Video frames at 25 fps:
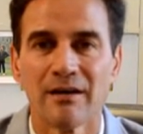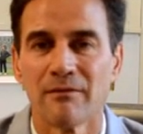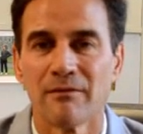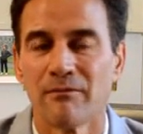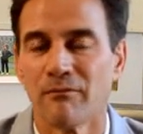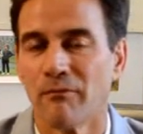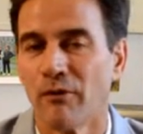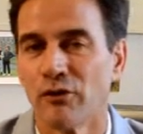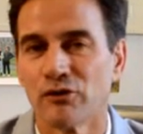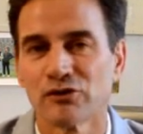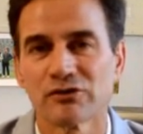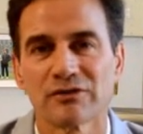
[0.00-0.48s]

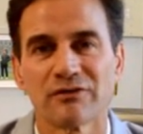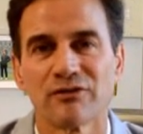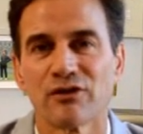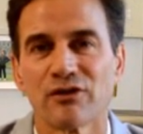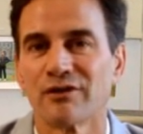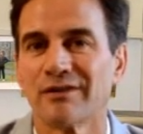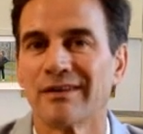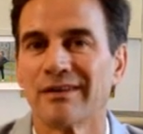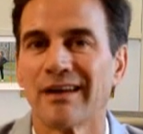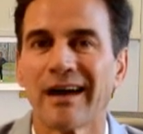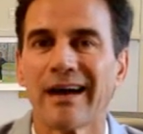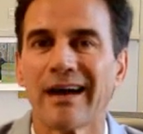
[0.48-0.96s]
Most of their
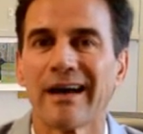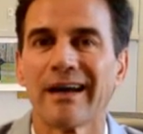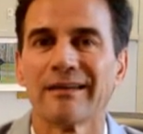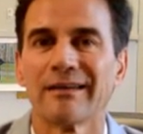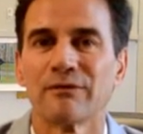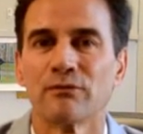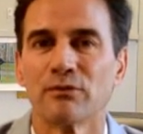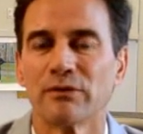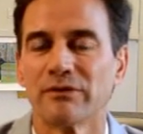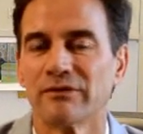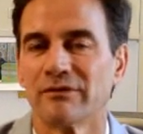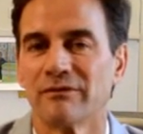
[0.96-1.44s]
diet
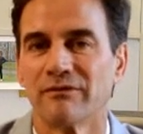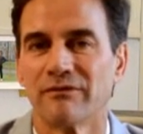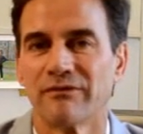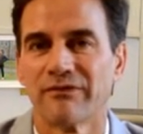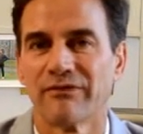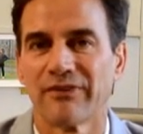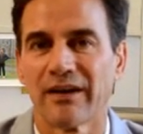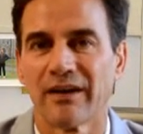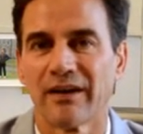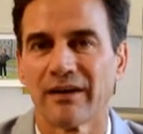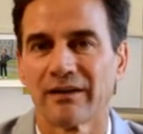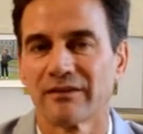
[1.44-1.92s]
was in
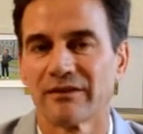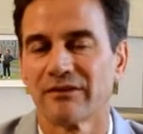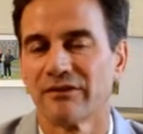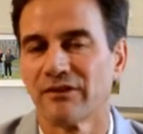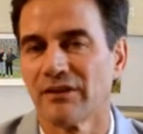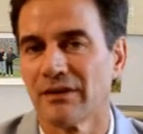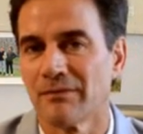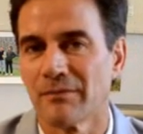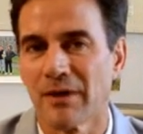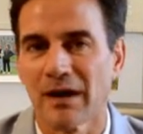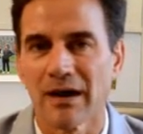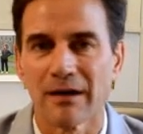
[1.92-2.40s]
fact sea
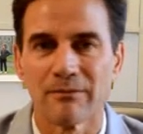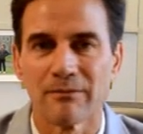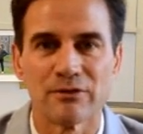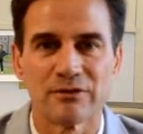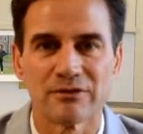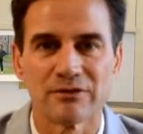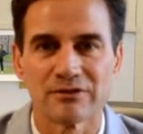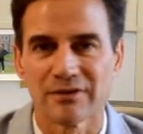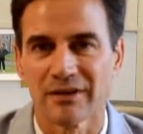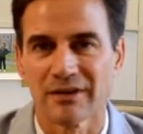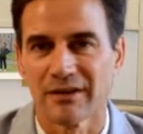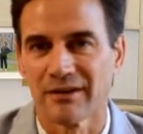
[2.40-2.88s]

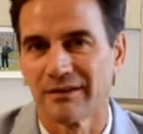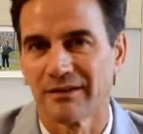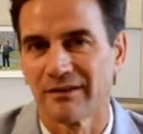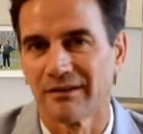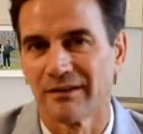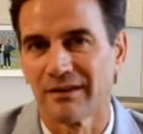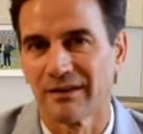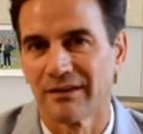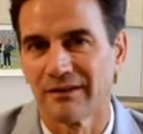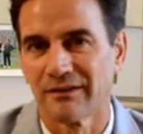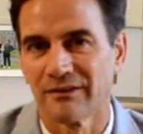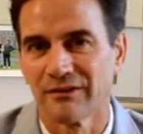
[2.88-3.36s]
mammals and,
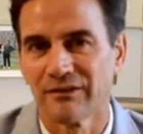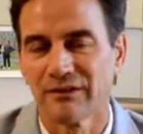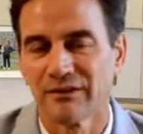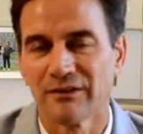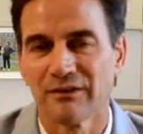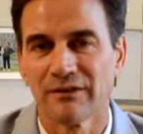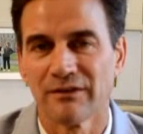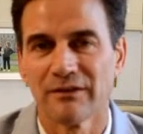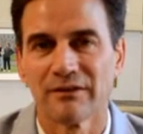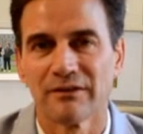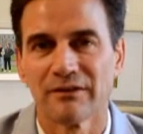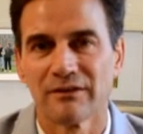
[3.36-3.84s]
and
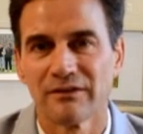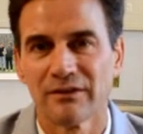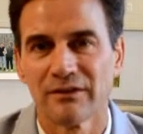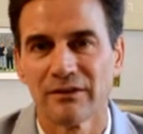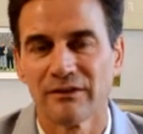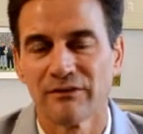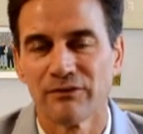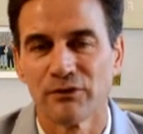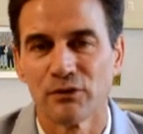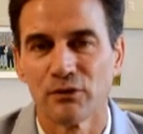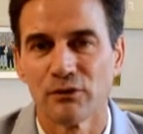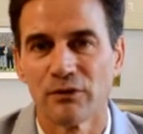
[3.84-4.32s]
sea,
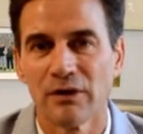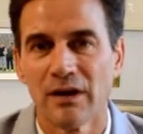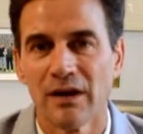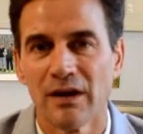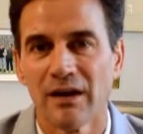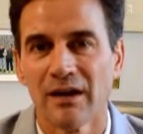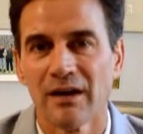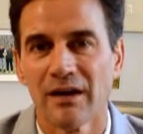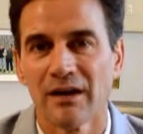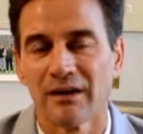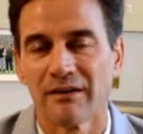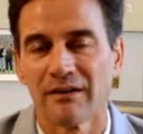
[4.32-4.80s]
seafood
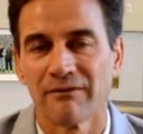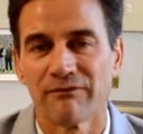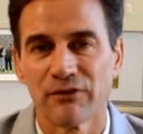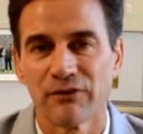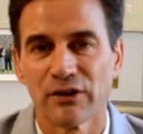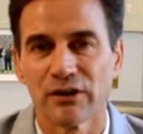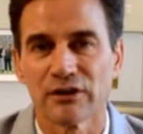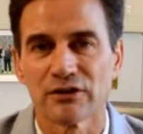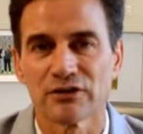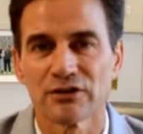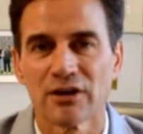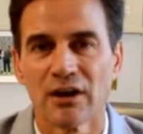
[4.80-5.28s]
and
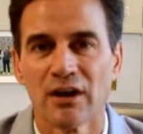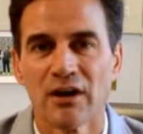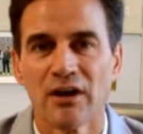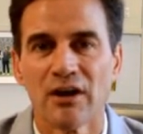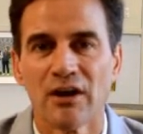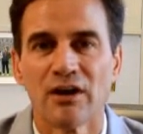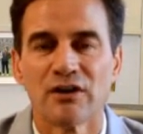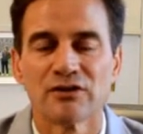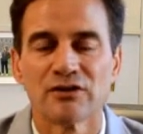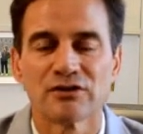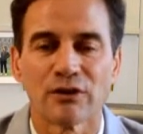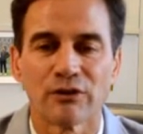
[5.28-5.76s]
fish.
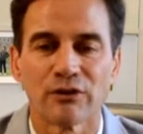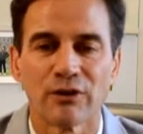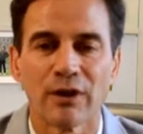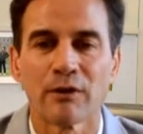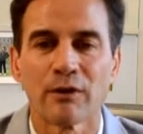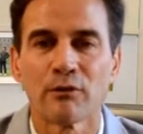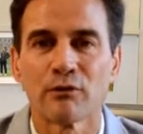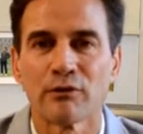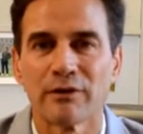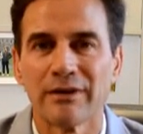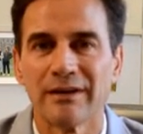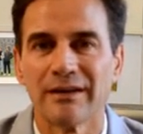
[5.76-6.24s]
So they
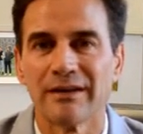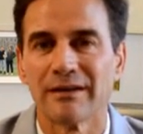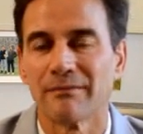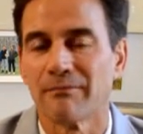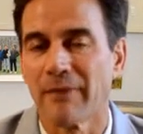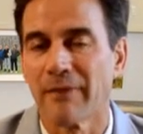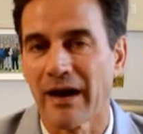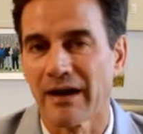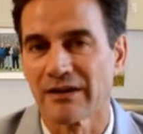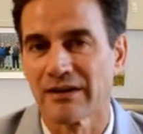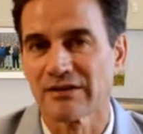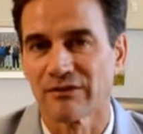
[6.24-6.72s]
were eating
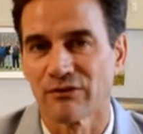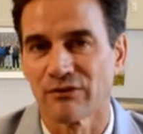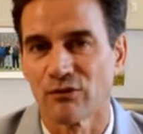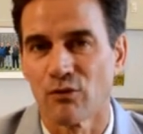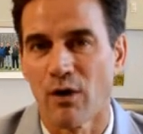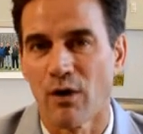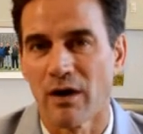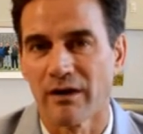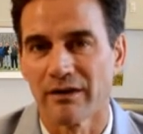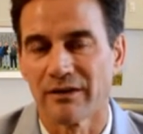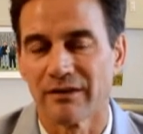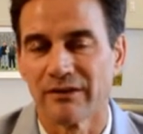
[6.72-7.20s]
massive
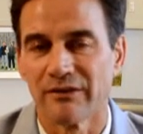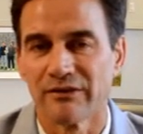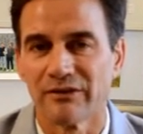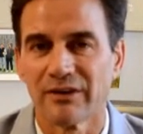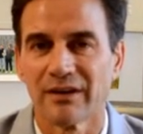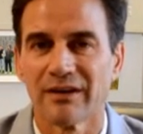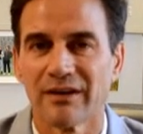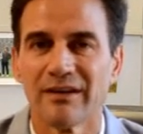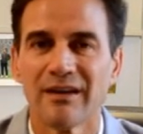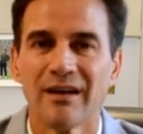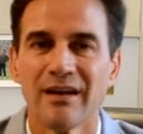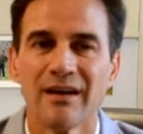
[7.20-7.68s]
quantities.
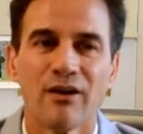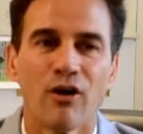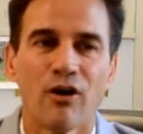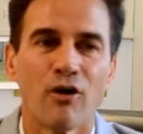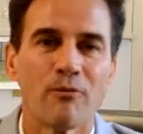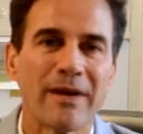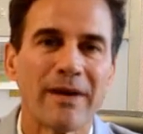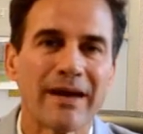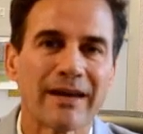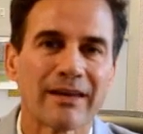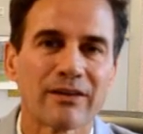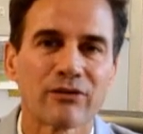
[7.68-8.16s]
And
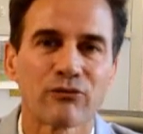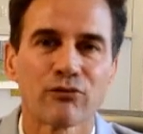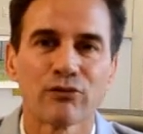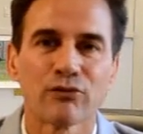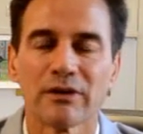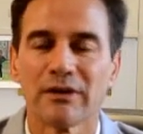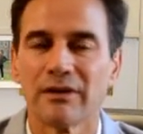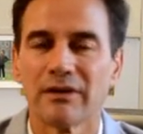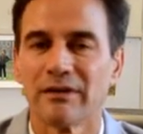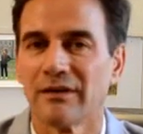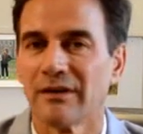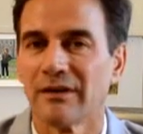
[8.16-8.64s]

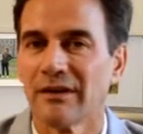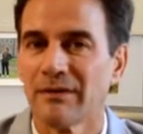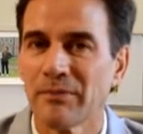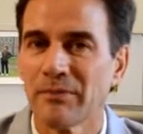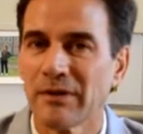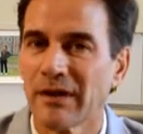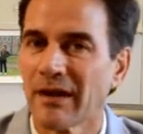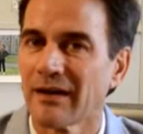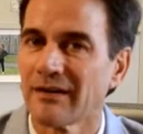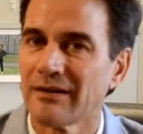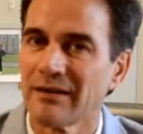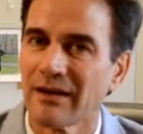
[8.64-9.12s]
omega-3,
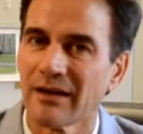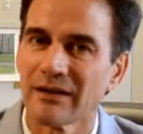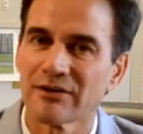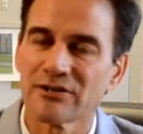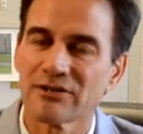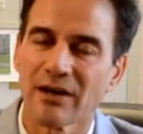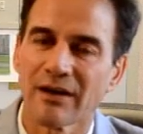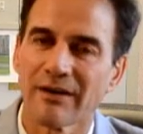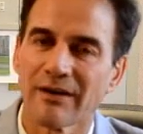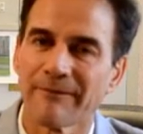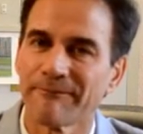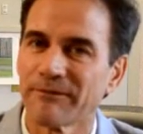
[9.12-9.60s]
EPA,
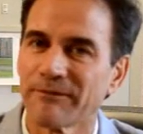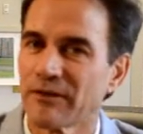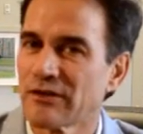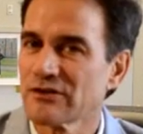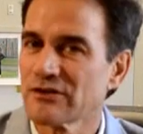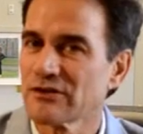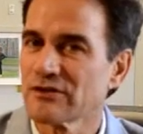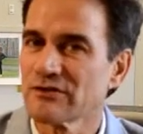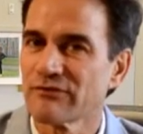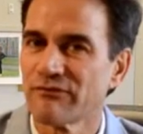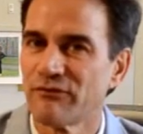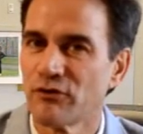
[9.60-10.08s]
DHA, this
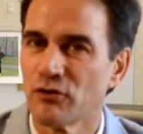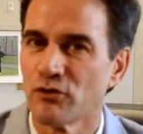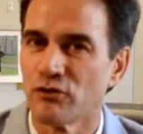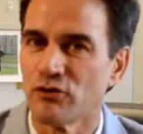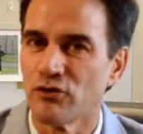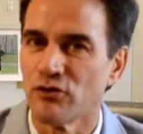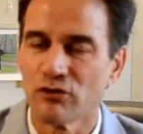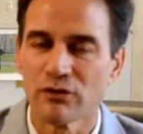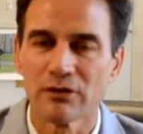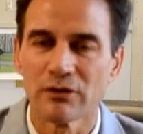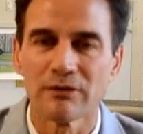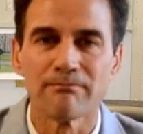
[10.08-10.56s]
is food. You
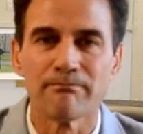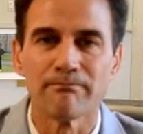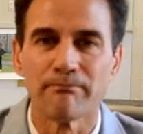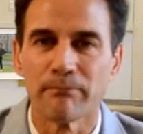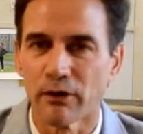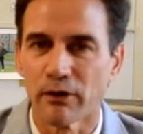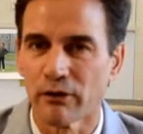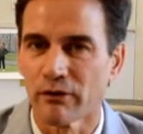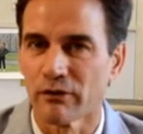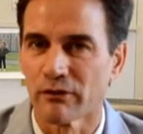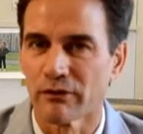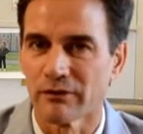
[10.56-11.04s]
can
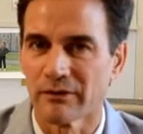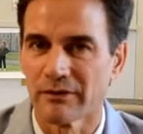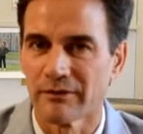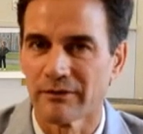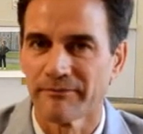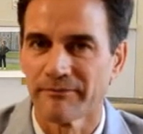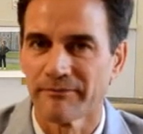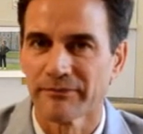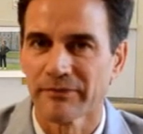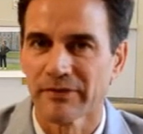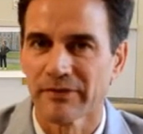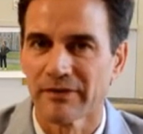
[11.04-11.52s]
burn
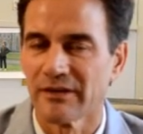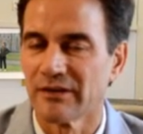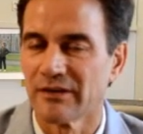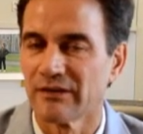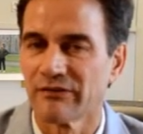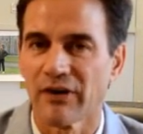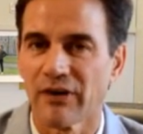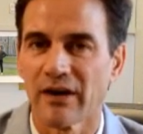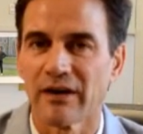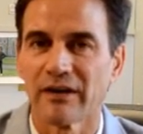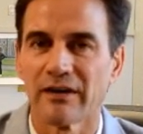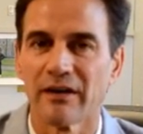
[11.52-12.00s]
these
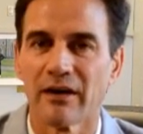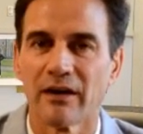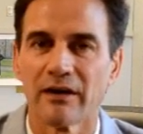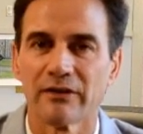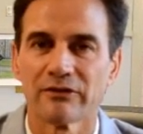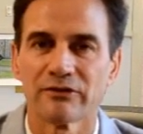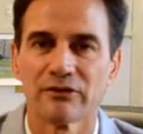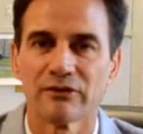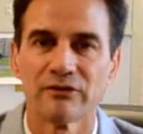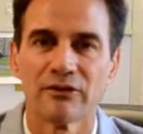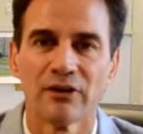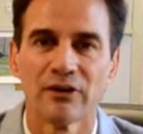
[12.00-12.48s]
fatty
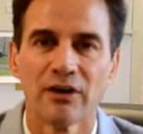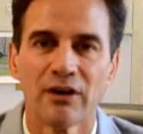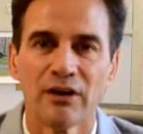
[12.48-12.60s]
acids.